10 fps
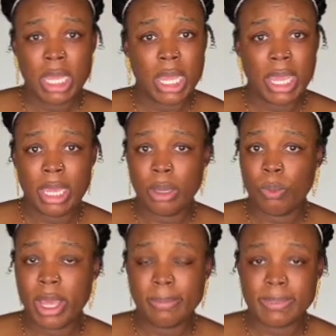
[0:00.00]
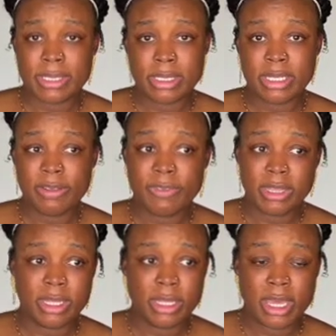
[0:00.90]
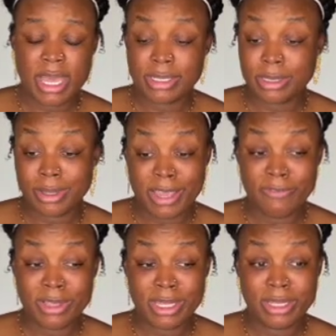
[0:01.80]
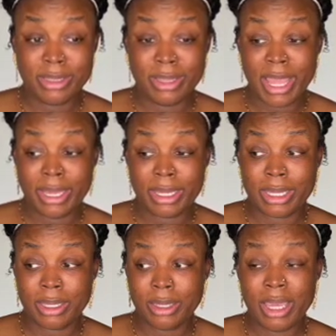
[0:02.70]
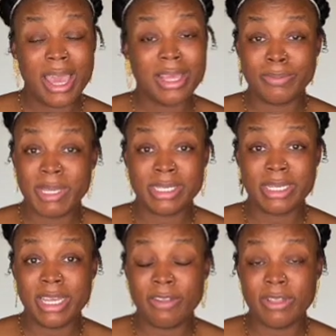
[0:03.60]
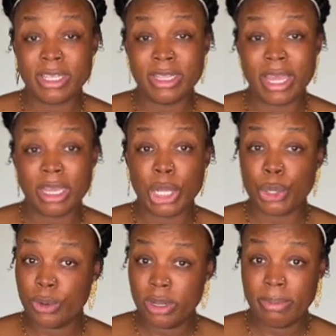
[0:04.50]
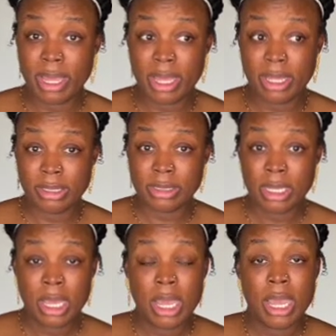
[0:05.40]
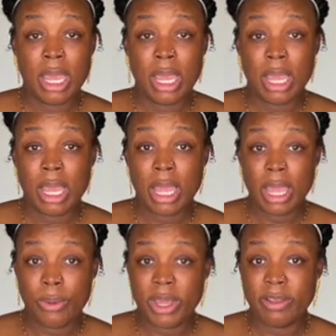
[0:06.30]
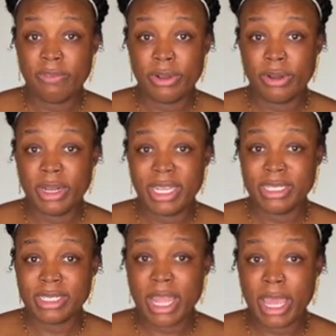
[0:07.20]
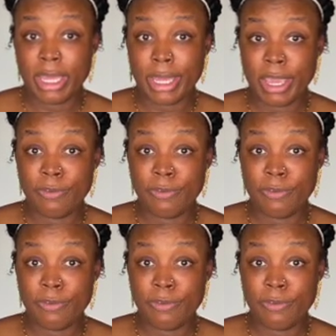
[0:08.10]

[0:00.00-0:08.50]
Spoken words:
and wipes and stuff. And it has everything it has basically everything like a crib has. However, it's like a